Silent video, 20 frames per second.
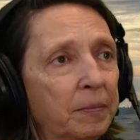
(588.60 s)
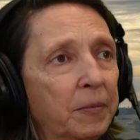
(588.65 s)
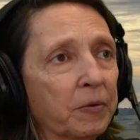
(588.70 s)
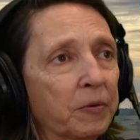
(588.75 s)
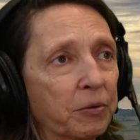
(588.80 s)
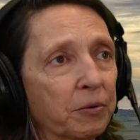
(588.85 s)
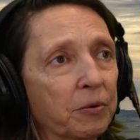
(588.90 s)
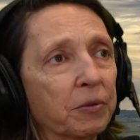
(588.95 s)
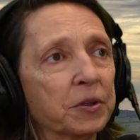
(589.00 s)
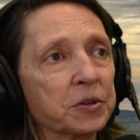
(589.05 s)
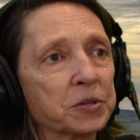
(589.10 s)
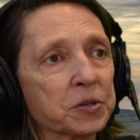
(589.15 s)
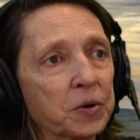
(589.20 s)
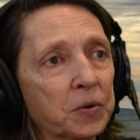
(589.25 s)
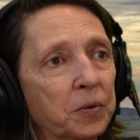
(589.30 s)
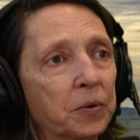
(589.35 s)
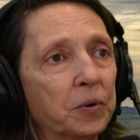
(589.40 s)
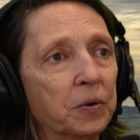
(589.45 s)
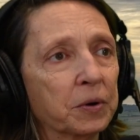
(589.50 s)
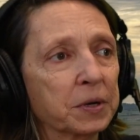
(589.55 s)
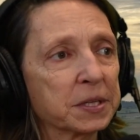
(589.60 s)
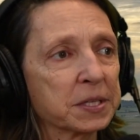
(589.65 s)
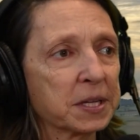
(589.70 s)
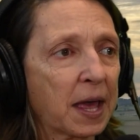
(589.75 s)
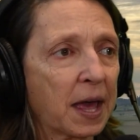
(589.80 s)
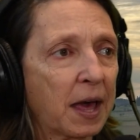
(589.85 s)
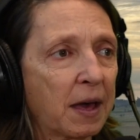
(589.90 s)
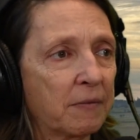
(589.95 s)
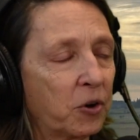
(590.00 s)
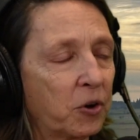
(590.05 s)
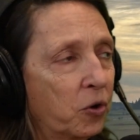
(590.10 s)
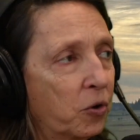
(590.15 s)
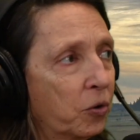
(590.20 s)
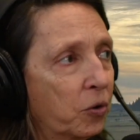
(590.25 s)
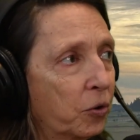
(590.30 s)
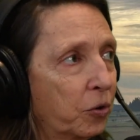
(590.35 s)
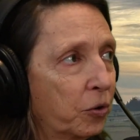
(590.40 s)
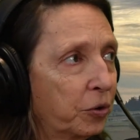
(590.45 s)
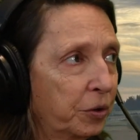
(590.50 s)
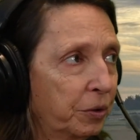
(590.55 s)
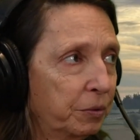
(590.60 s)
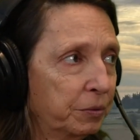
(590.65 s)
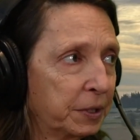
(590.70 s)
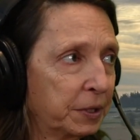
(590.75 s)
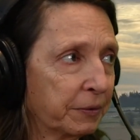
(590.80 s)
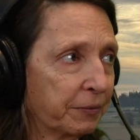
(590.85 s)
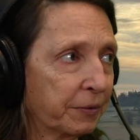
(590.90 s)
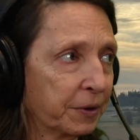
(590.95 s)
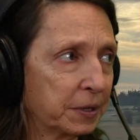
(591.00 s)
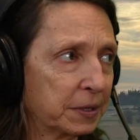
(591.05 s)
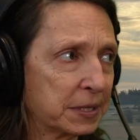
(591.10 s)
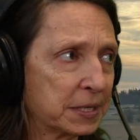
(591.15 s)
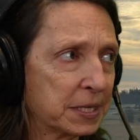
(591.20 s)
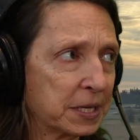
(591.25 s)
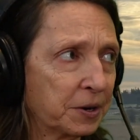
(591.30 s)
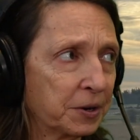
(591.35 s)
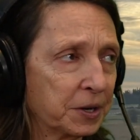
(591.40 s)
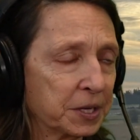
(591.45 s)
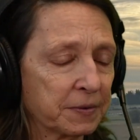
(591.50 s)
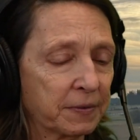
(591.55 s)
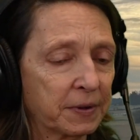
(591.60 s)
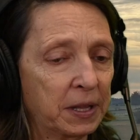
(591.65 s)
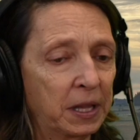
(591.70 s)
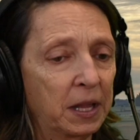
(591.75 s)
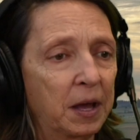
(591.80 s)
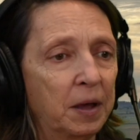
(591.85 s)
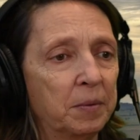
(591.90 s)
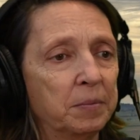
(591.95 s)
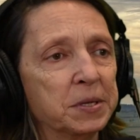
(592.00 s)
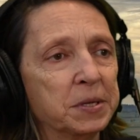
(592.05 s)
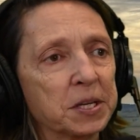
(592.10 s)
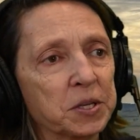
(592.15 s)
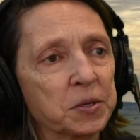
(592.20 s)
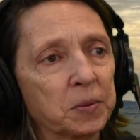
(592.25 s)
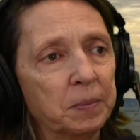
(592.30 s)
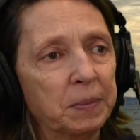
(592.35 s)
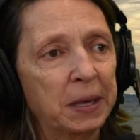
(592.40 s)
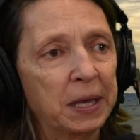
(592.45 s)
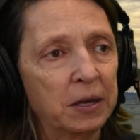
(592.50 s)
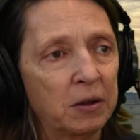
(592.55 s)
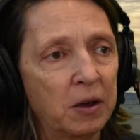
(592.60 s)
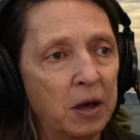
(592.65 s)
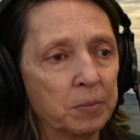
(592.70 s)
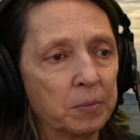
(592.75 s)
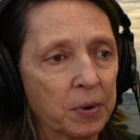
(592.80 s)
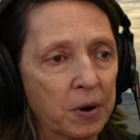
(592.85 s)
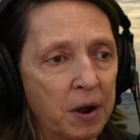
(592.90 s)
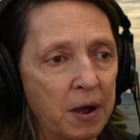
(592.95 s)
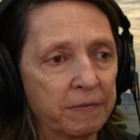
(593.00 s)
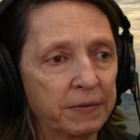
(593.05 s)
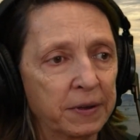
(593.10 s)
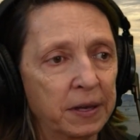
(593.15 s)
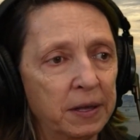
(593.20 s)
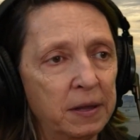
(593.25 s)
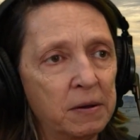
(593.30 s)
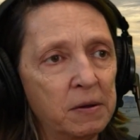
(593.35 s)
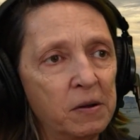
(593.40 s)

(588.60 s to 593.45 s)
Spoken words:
or through the school, because they have a whole different series of clubs. This would be a nonprofit.